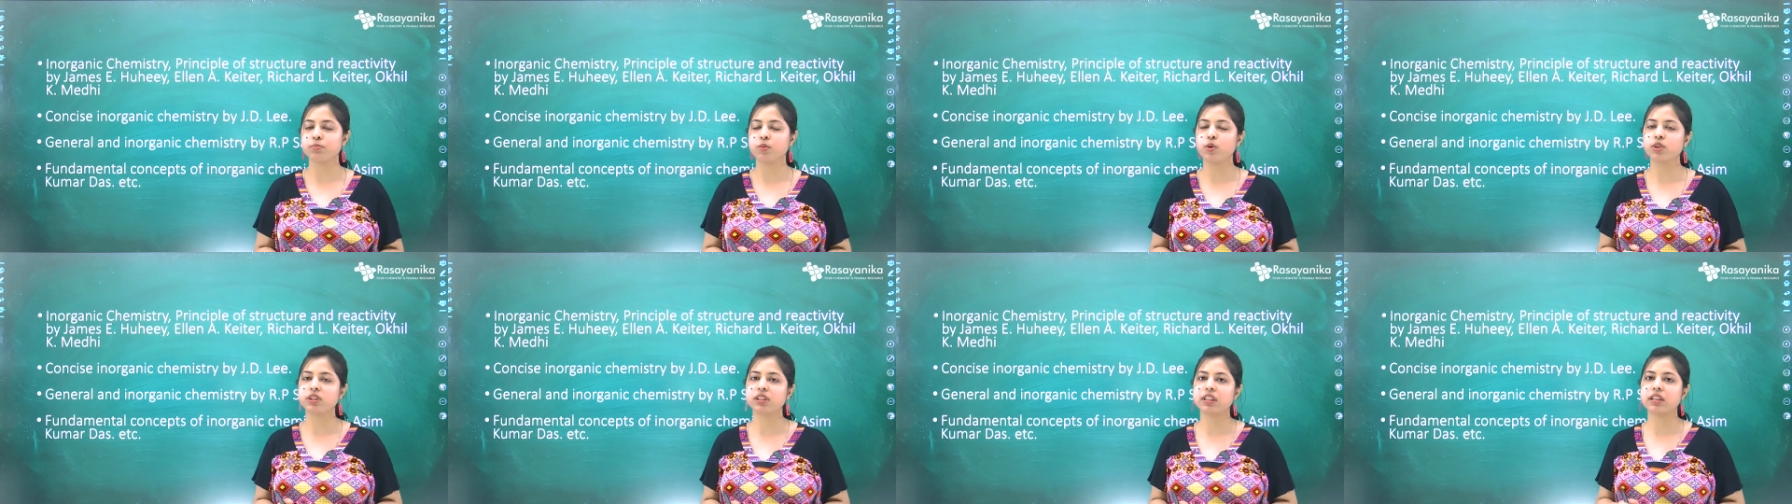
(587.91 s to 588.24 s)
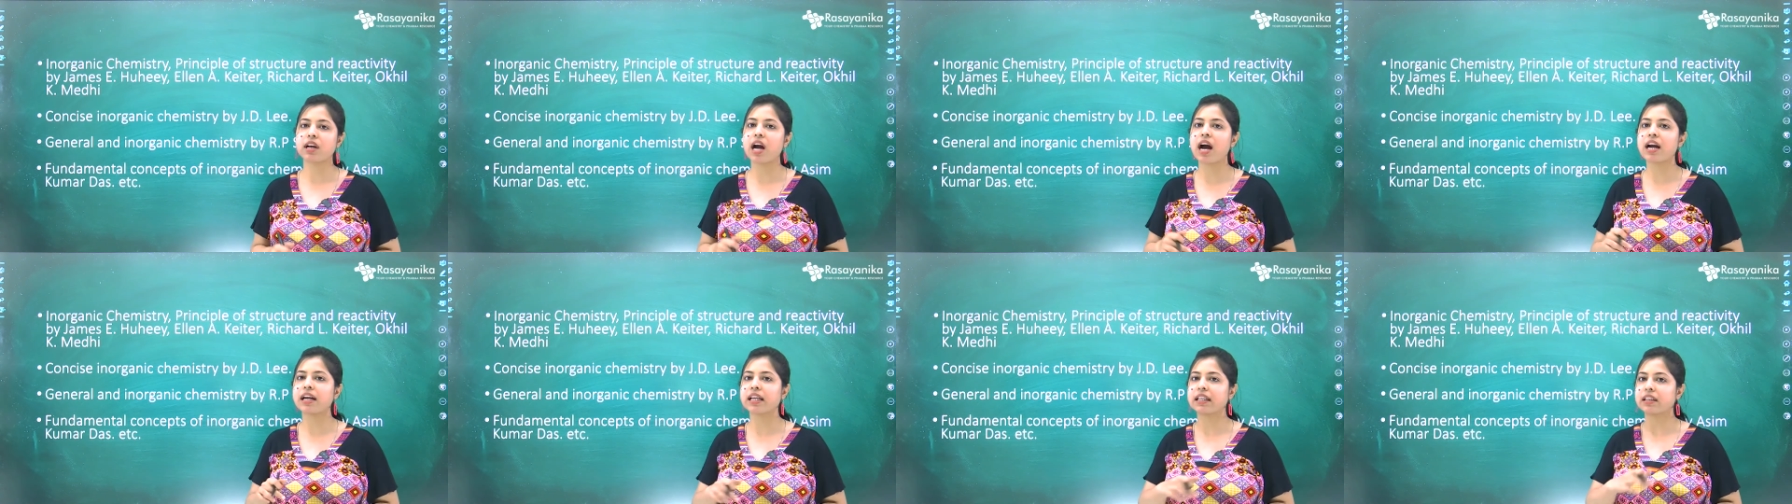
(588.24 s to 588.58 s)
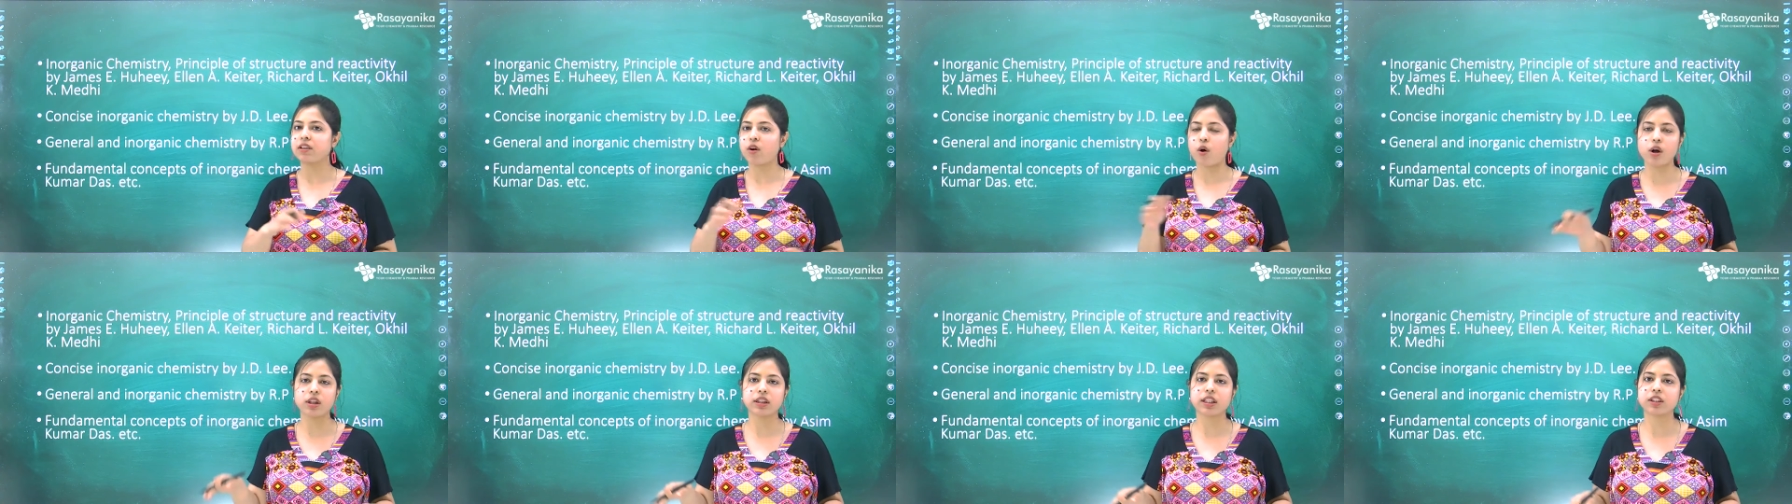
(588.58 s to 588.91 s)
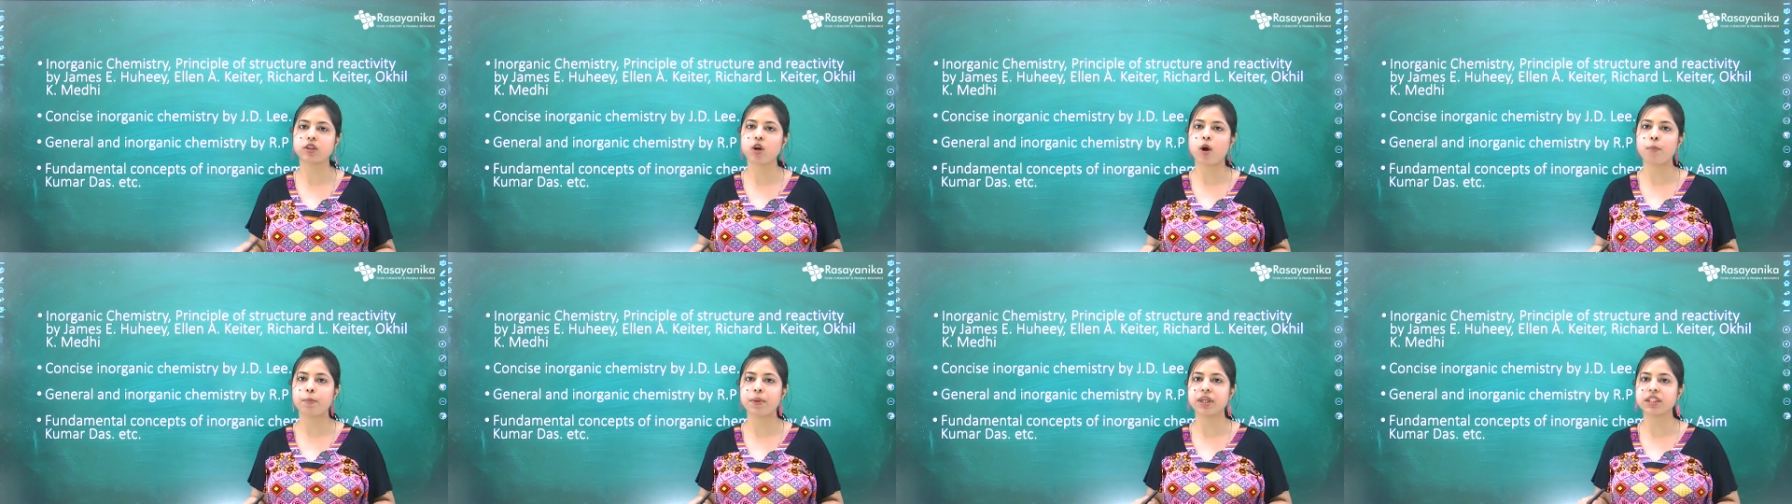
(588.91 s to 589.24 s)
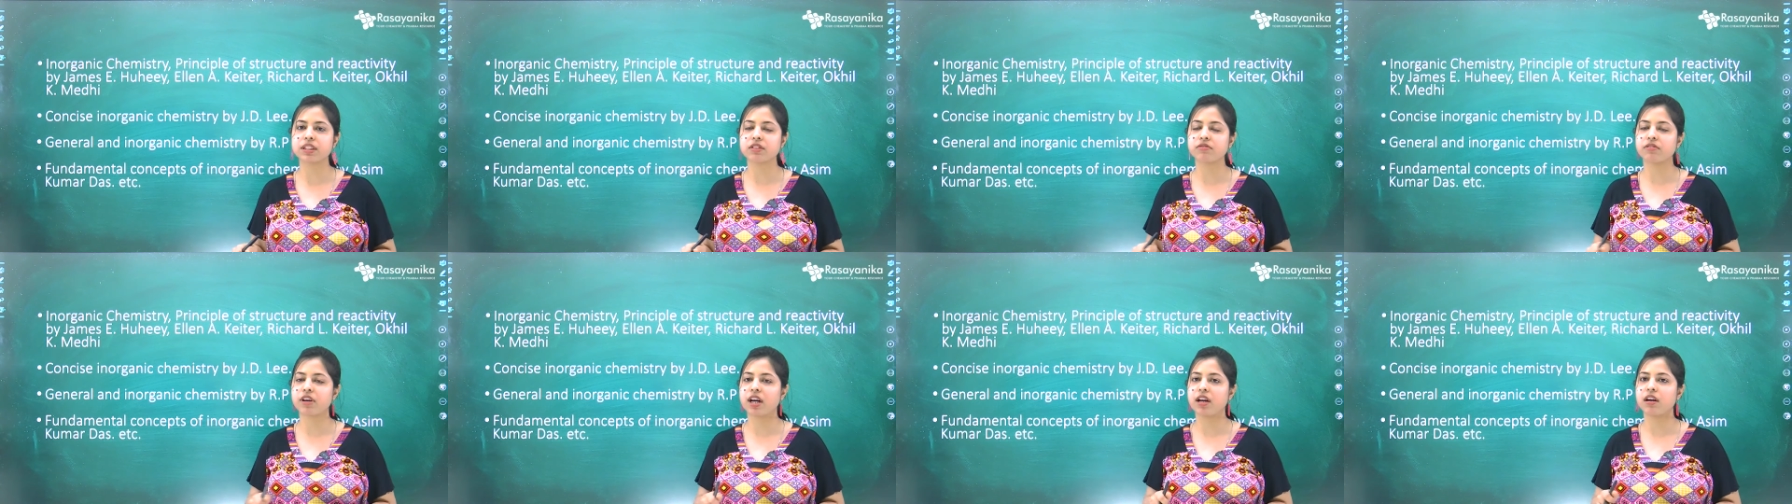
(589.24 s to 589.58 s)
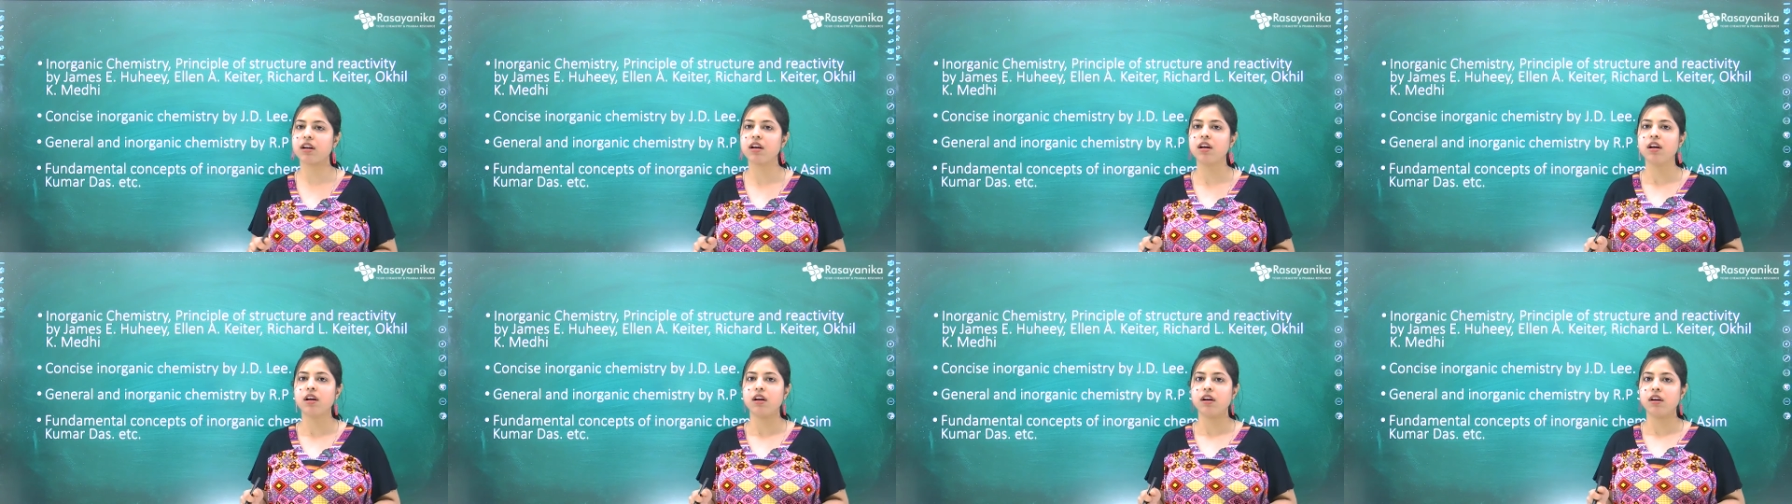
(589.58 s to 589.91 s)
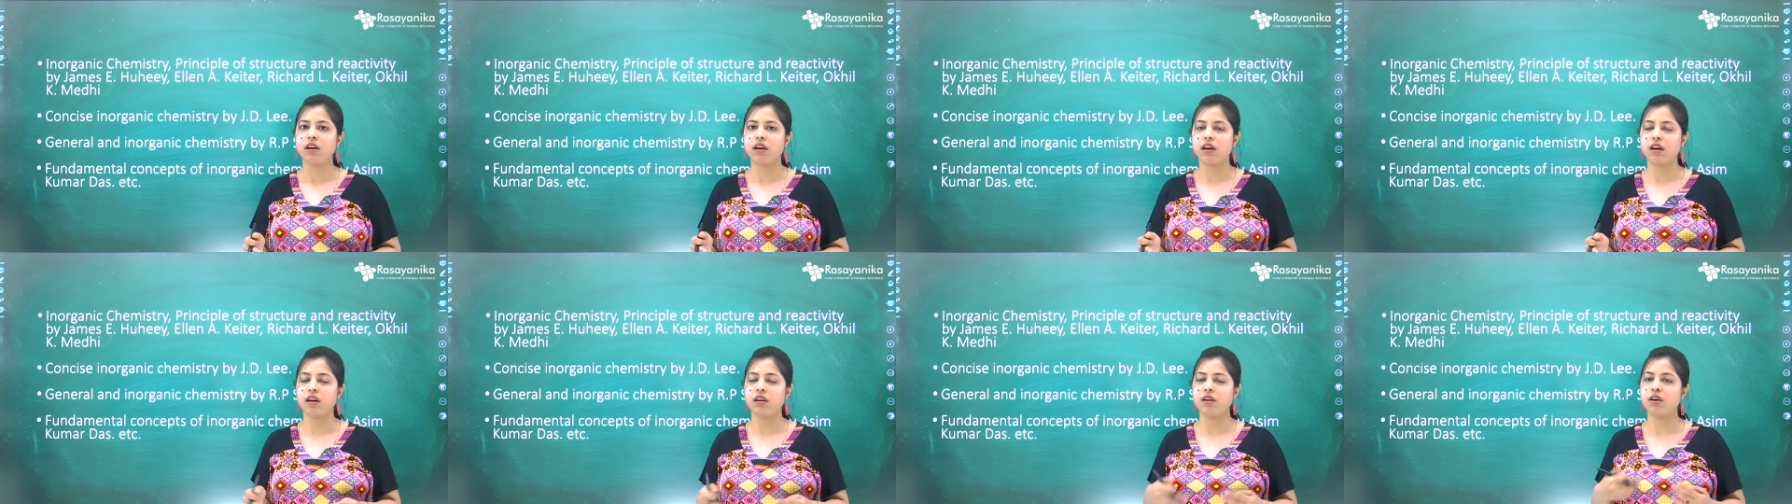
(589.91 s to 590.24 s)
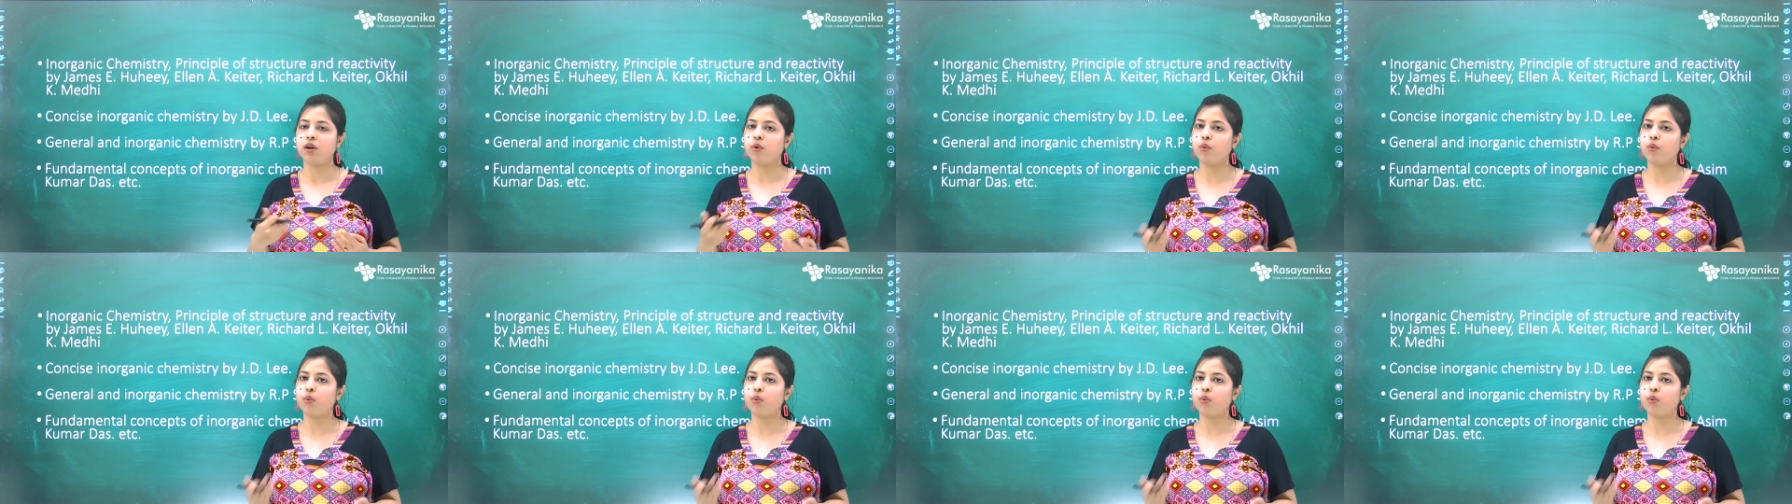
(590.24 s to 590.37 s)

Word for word: books regarding all the topics where uh,